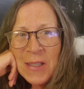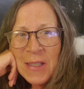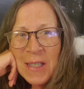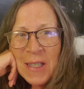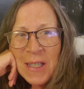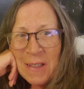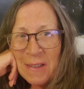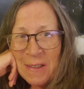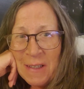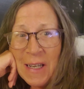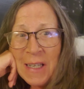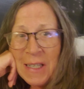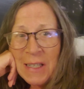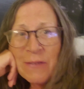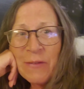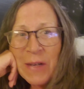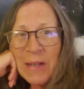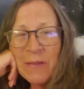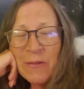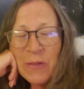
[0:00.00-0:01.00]
in
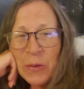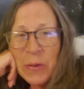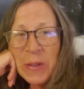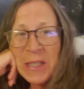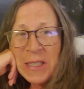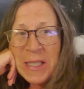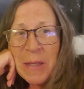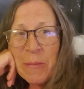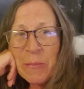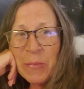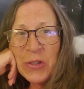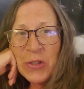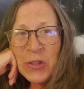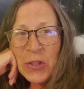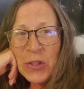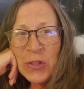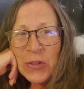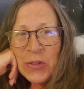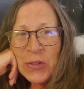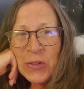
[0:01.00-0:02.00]
95-degree
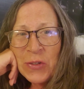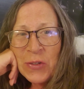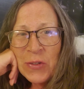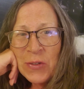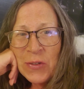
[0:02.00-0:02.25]
temperatures.